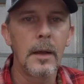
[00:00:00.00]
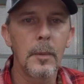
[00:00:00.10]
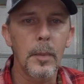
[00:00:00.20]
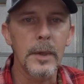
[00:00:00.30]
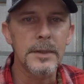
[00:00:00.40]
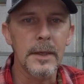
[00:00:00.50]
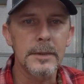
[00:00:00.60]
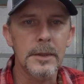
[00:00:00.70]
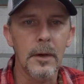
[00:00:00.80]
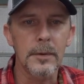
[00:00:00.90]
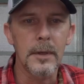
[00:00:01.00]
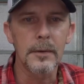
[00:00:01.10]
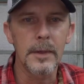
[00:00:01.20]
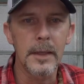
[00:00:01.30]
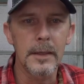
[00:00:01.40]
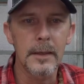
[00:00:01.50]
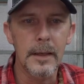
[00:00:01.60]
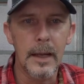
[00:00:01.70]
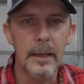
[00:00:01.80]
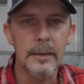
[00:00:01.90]
Appreciate y'all tuning in
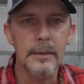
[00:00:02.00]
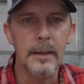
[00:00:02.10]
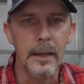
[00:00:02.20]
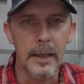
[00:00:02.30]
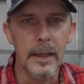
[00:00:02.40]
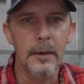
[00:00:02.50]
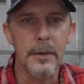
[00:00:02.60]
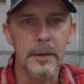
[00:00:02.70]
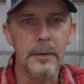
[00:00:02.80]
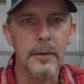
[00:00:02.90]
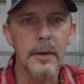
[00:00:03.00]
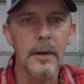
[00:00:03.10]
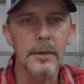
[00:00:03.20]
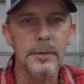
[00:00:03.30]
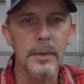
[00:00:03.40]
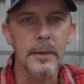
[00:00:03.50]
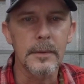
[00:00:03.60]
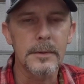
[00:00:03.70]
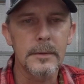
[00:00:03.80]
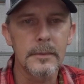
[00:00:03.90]
tonight, hanging out here in the garage with
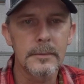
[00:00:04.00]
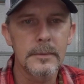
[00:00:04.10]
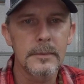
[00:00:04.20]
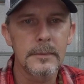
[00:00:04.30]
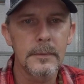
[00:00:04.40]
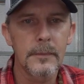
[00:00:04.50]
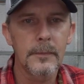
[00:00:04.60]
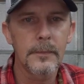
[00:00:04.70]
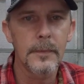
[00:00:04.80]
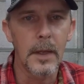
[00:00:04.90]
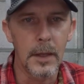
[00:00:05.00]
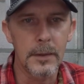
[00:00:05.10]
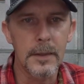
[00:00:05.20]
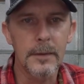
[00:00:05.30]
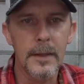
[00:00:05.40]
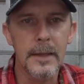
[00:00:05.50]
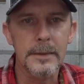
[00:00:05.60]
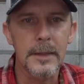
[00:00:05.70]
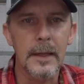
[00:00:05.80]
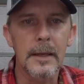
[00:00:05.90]
us. Until
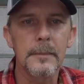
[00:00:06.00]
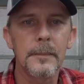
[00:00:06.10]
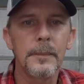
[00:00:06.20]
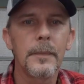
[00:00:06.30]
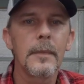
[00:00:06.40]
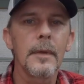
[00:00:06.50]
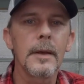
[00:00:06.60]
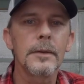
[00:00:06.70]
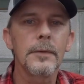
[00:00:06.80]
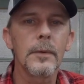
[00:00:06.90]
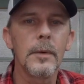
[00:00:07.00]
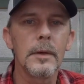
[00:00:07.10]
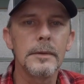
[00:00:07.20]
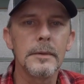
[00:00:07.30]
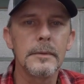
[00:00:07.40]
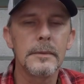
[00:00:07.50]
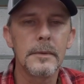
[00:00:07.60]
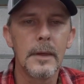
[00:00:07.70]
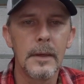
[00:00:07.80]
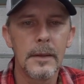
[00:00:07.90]
next time, thanks for watching
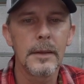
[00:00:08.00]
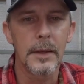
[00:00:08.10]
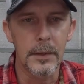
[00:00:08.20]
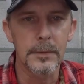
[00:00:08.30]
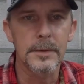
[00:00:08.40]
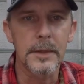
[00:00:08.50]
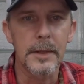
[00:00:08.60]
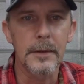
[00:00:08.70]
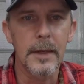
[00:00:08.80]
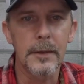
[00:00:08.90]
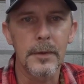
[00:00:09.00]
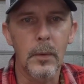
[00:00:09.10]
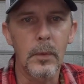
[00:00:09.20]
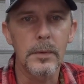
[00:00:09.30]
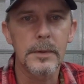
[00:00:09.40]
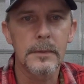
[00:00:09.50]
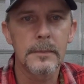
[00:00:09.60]
LCL Outdoors.